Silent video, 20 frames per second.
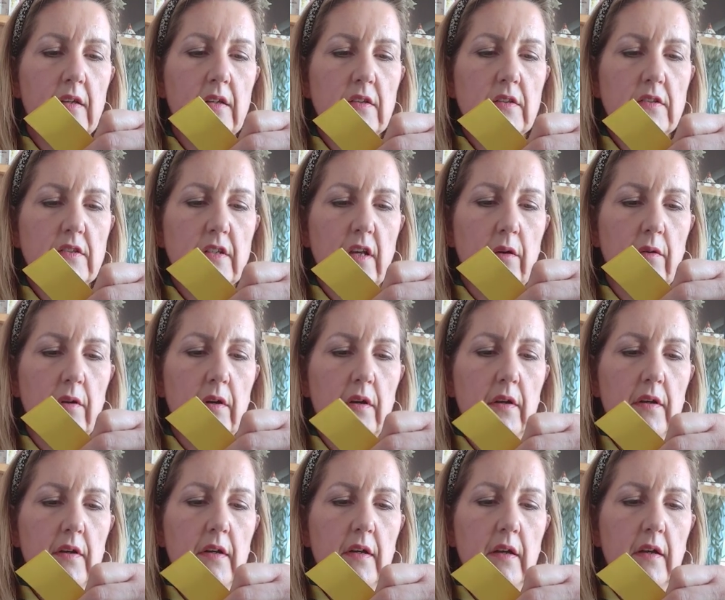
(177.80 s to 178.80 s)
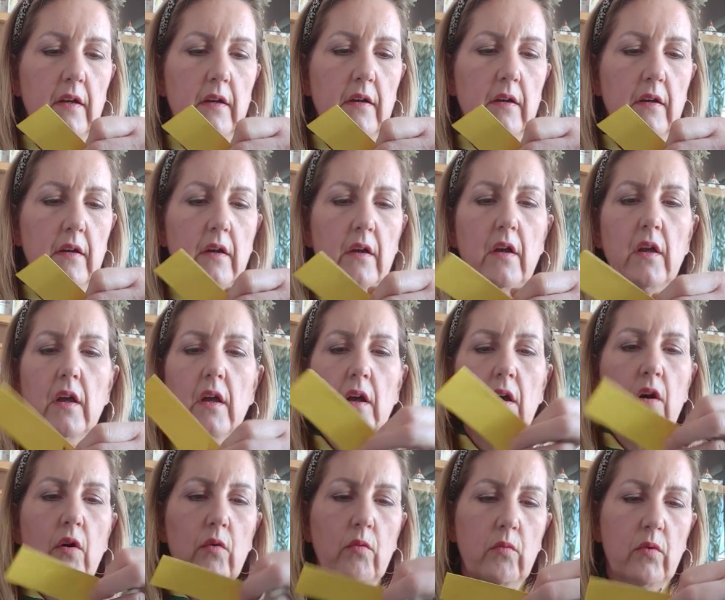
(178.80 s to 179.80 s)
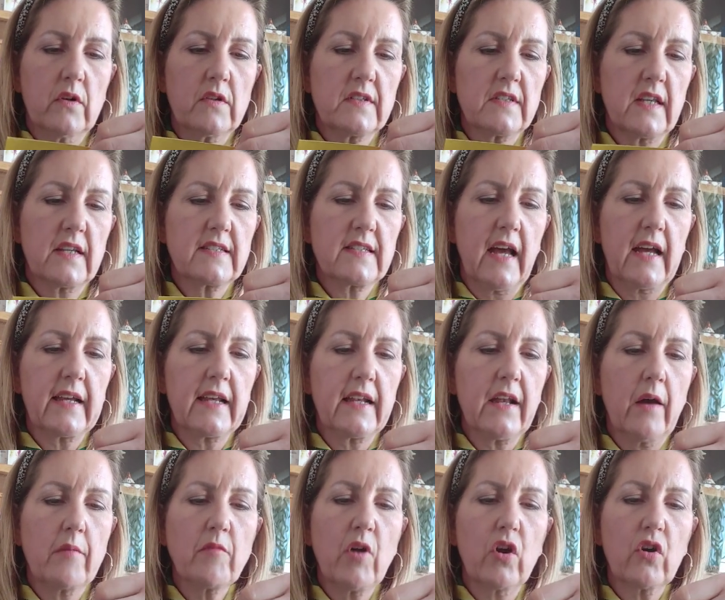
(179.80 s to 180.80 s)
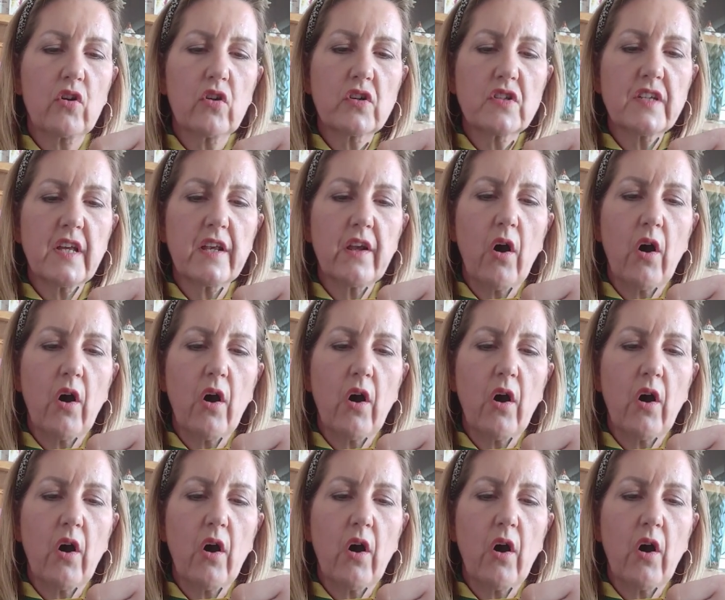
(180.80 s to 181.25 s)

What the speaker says: So, one zigzag. Now I'm not cutting